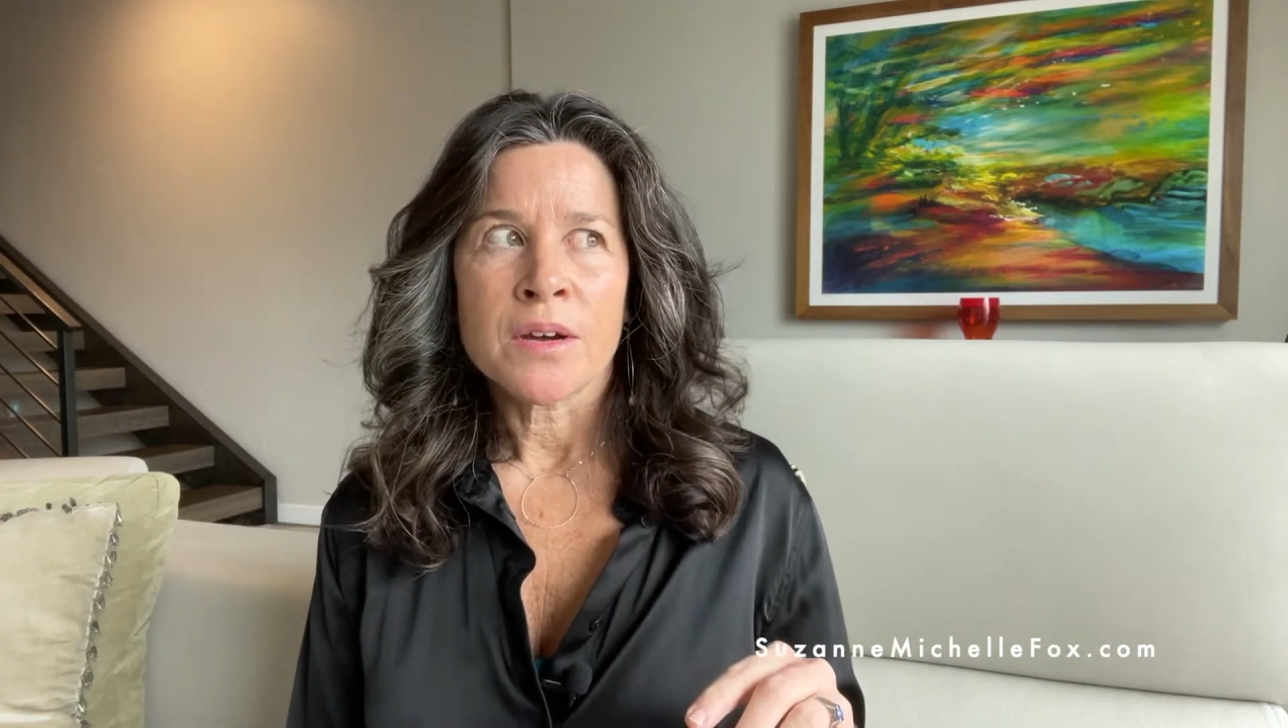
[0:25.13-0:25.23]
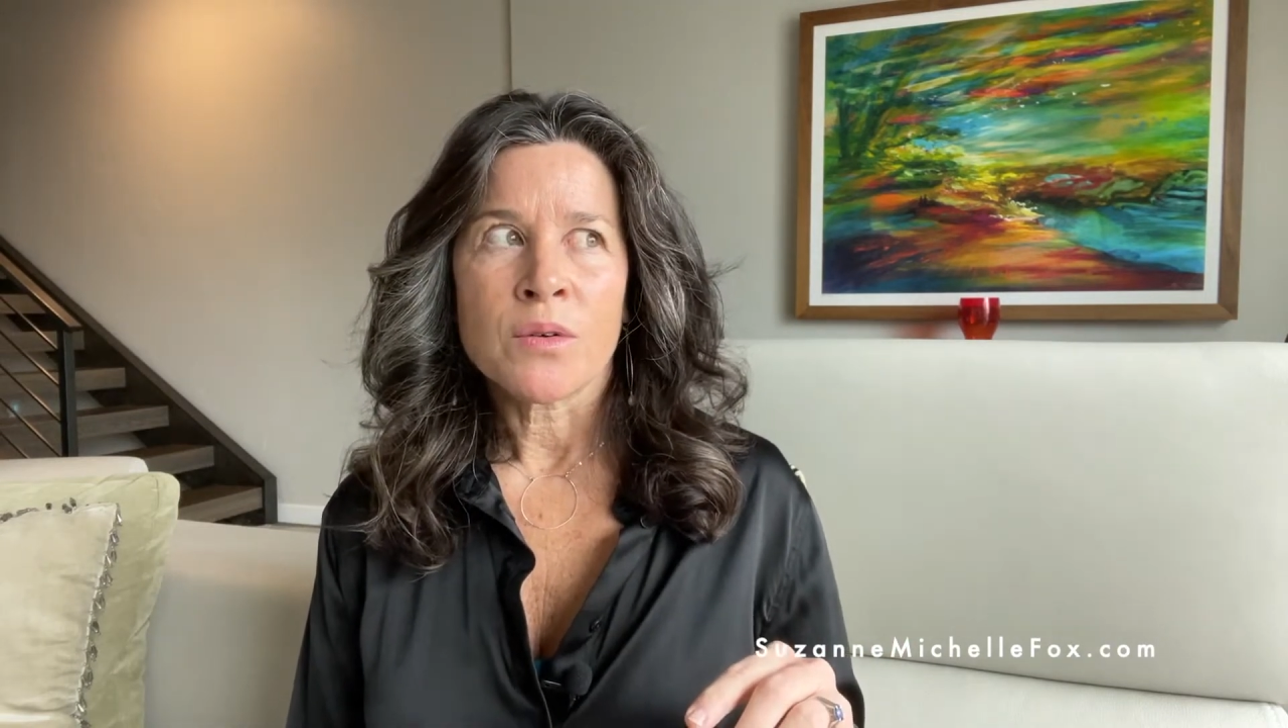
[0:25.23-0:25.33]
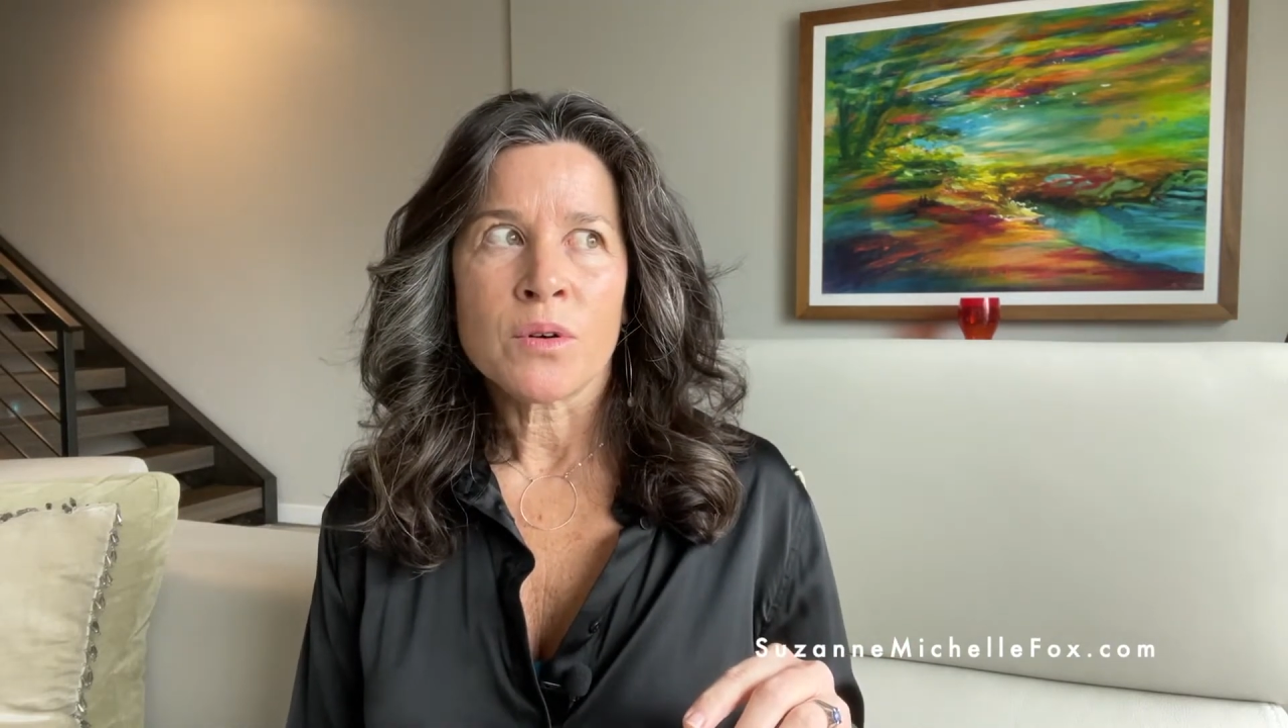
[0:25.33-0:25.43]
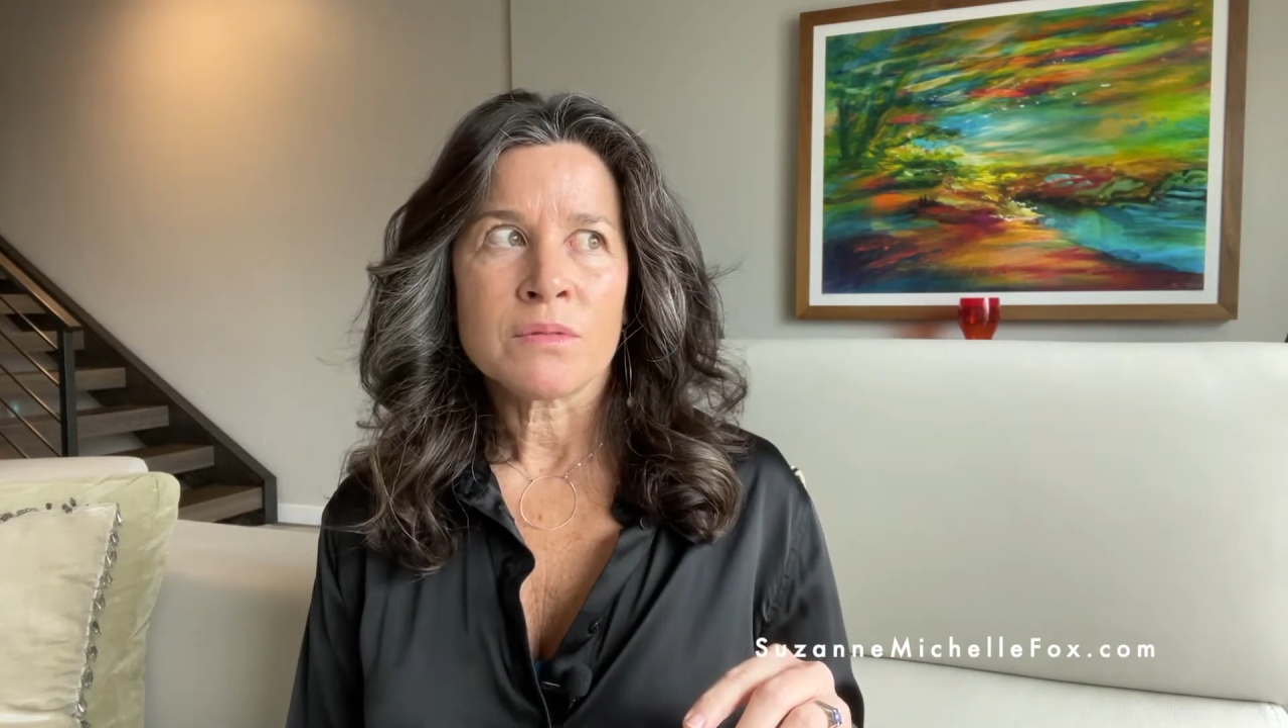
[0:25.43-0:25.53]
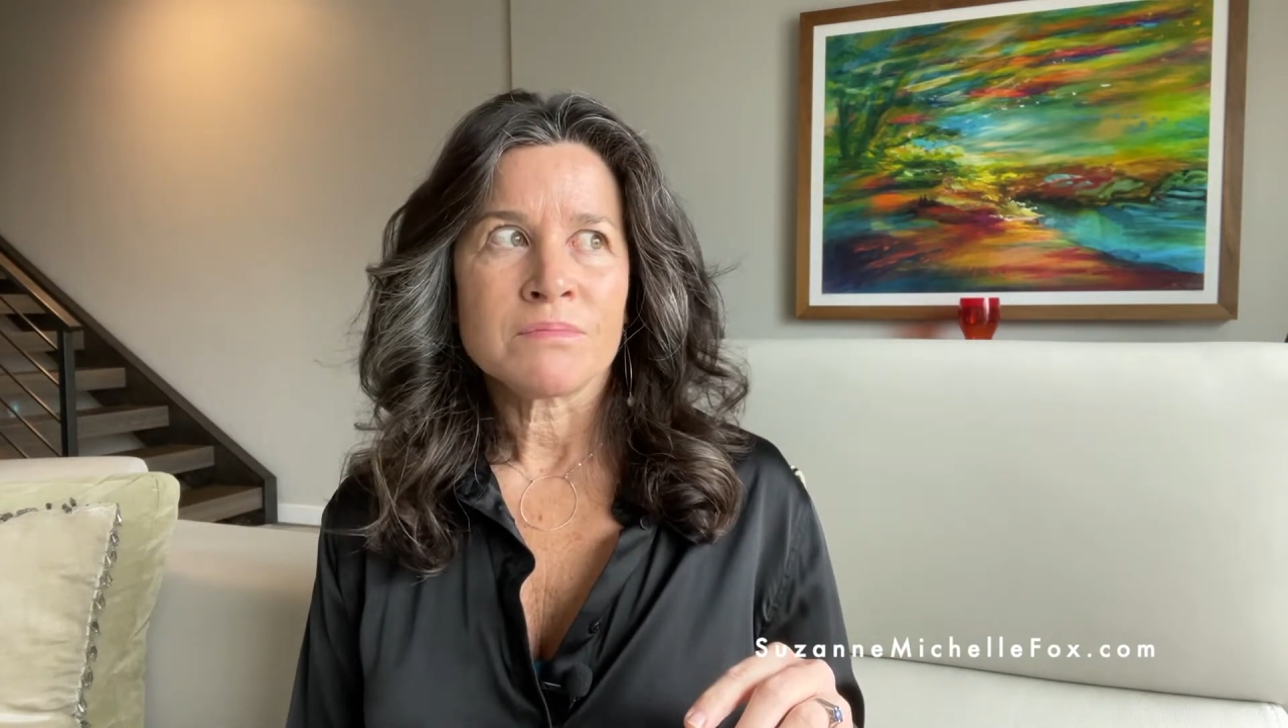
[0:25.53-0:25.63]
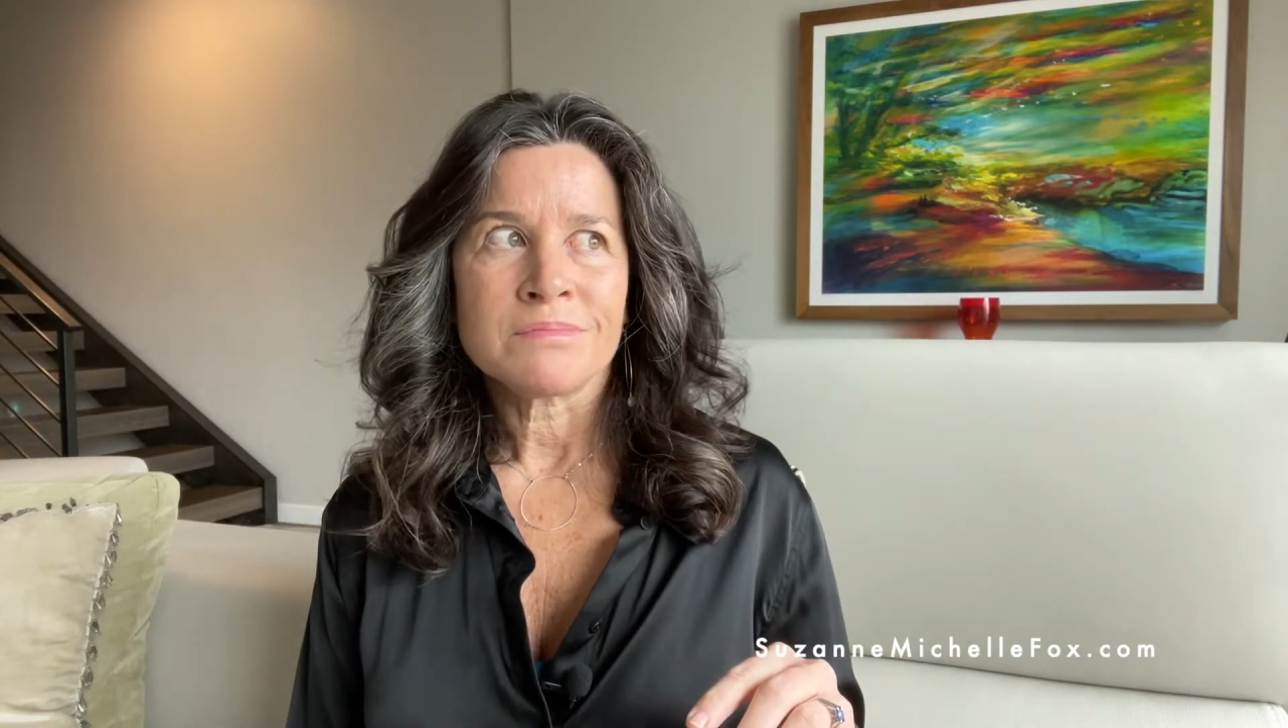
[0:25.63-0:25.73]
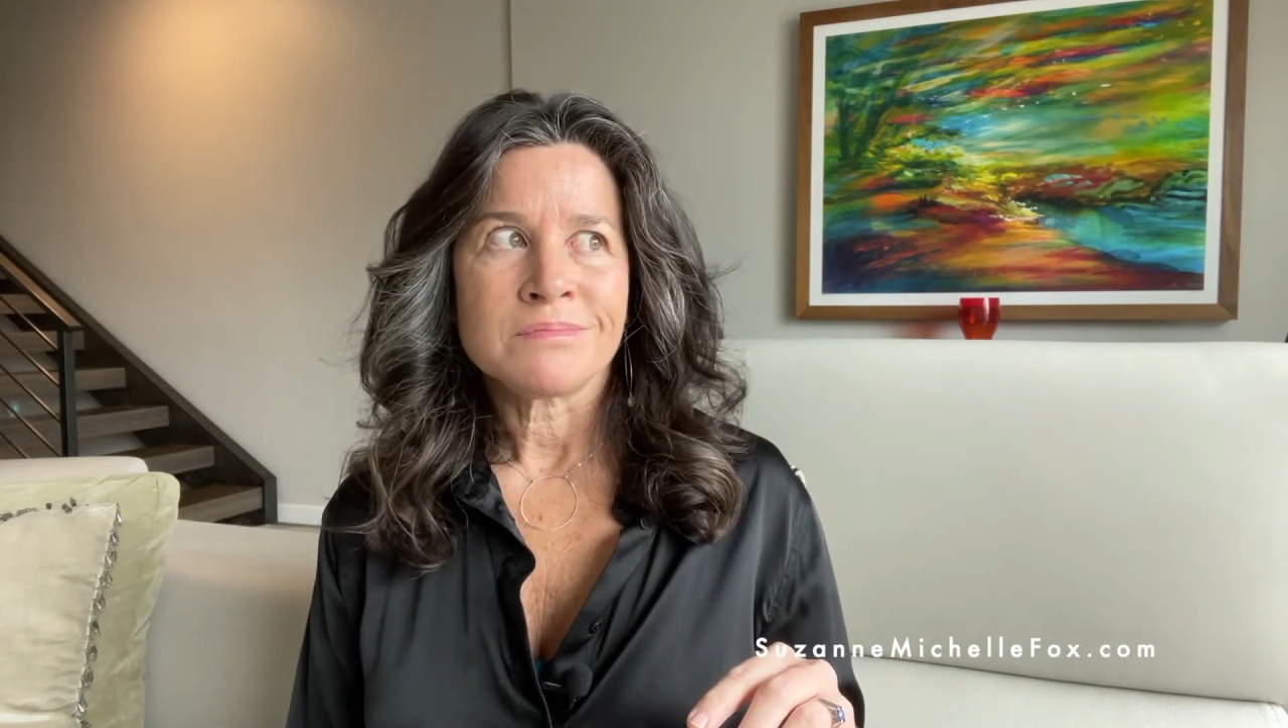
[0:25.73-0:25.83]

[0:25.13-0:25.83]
or